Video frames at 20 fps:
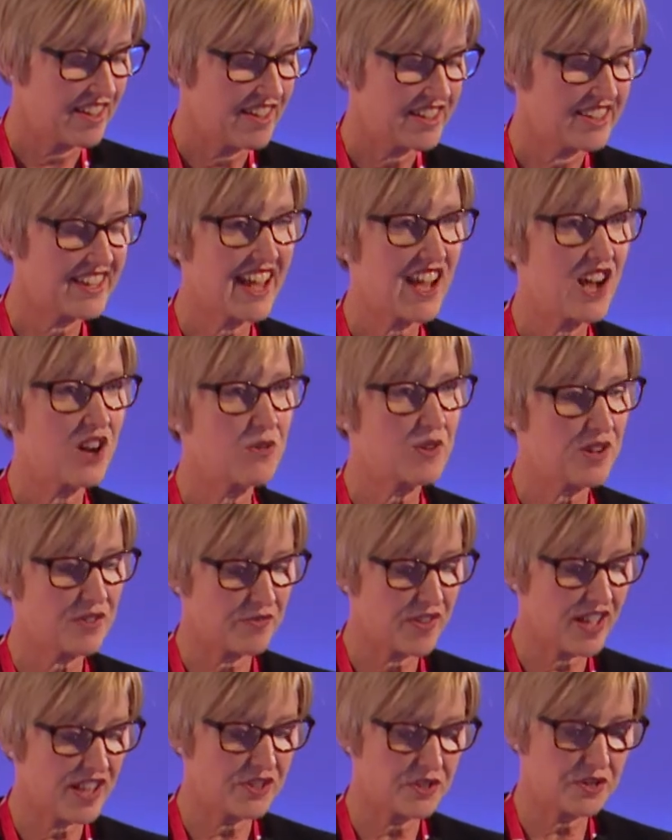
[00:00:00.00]
now a
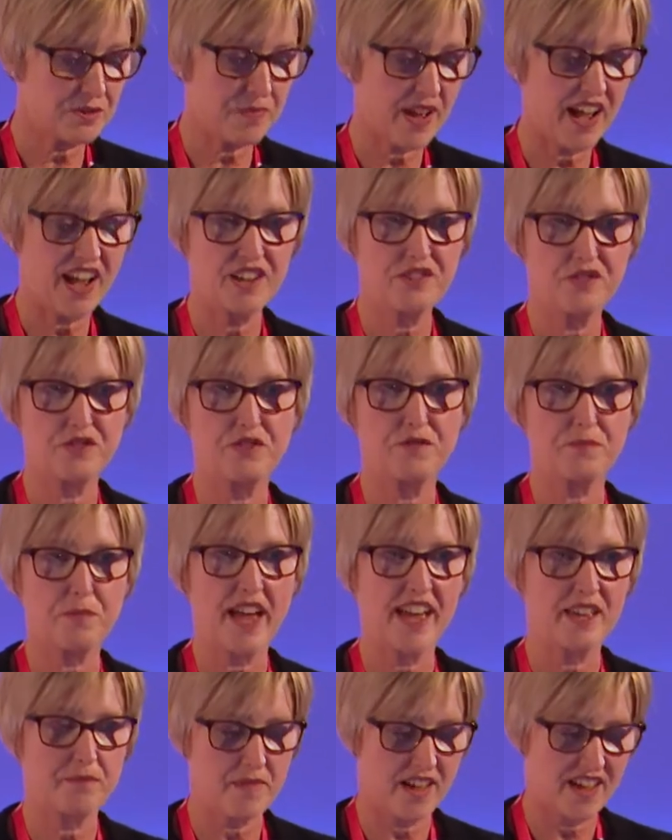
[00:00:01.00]
valued partner of
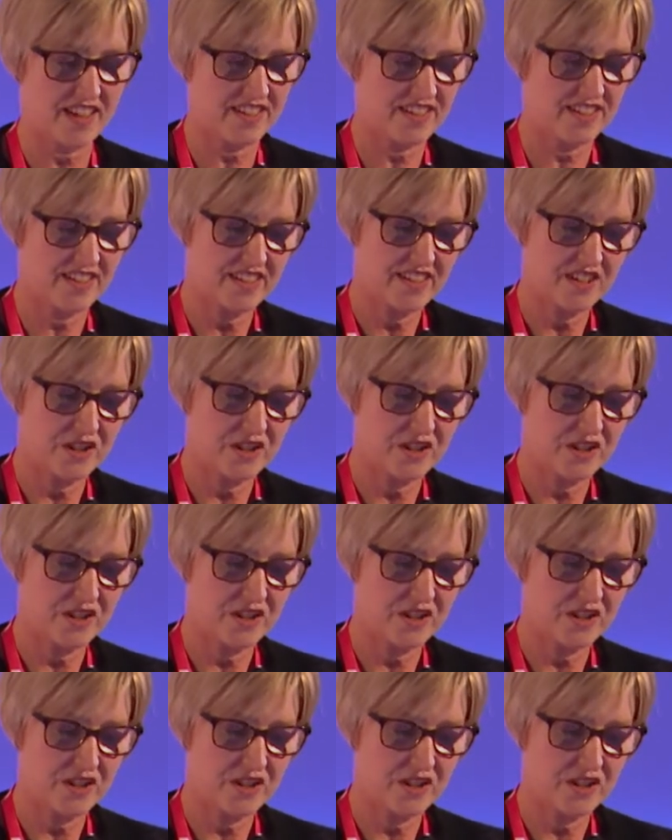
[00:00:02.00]
Paymark,